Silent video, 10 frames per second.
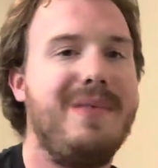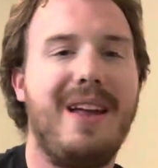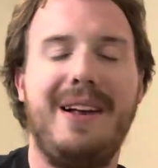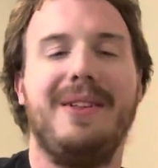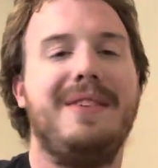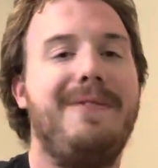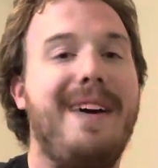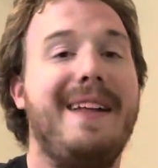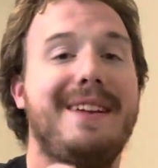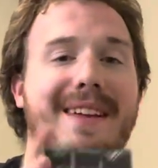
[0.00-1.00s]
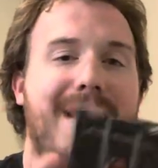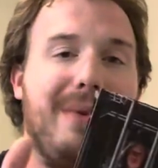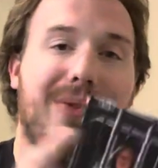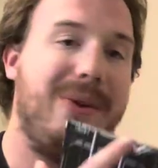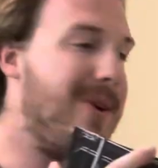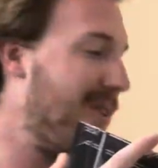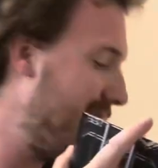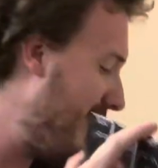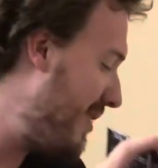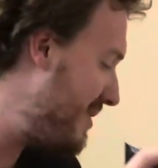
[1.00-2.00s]
love the fact they came with little art
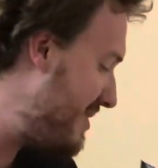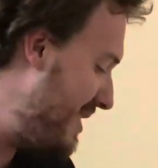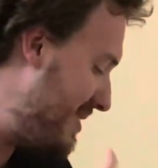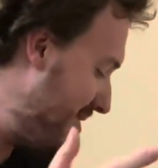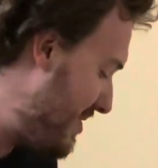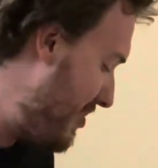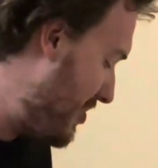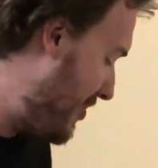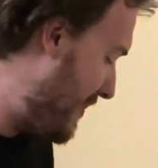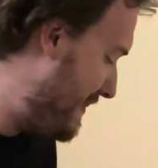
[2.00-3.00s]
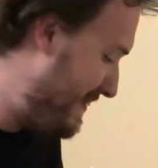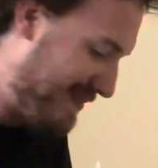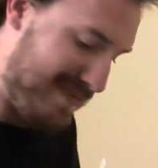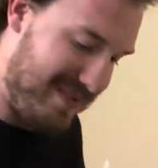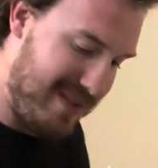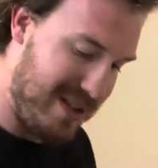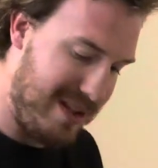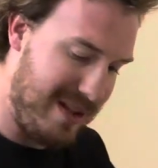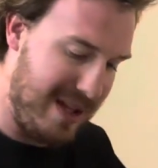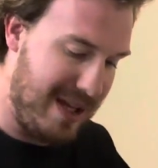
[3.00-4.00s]
cards. It's so cool.
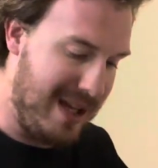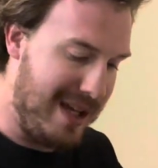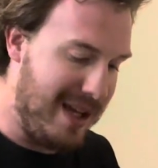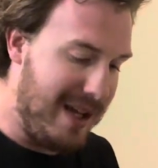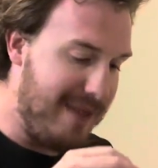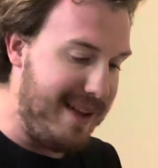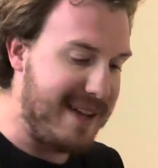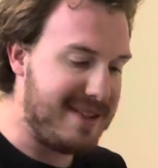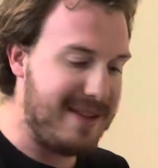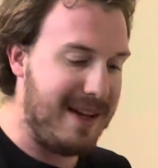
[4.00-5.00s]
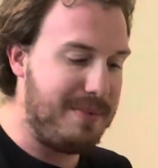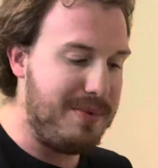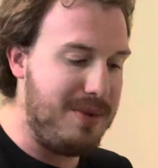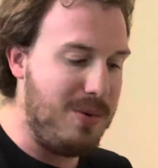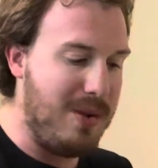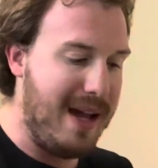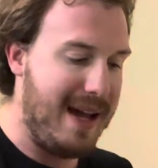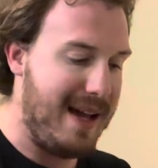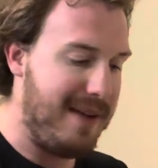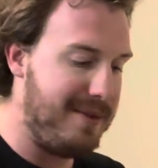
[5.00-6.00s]
Next up, you
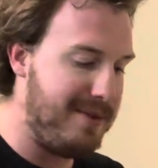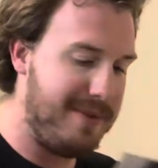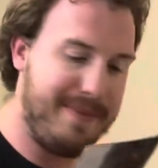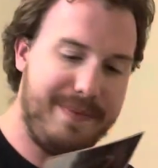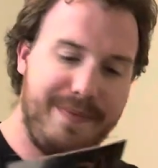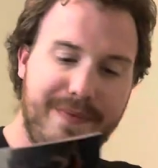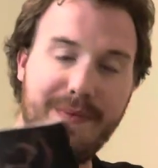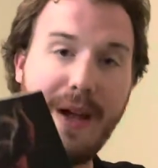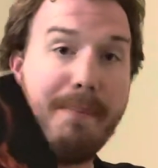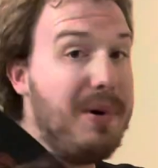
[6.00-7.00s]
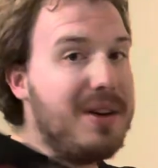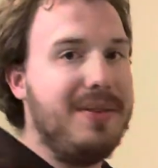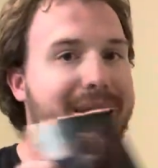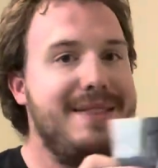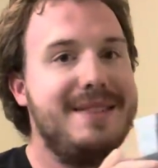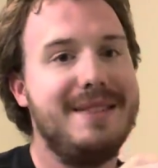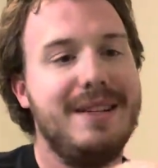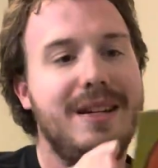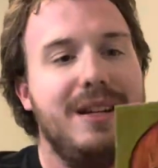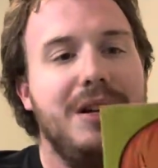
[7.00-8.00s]
have a booklet,
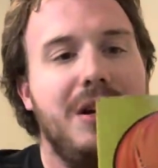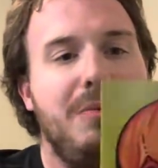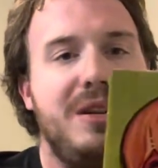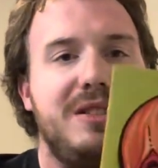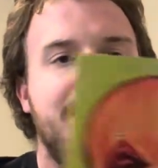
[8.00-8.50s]
which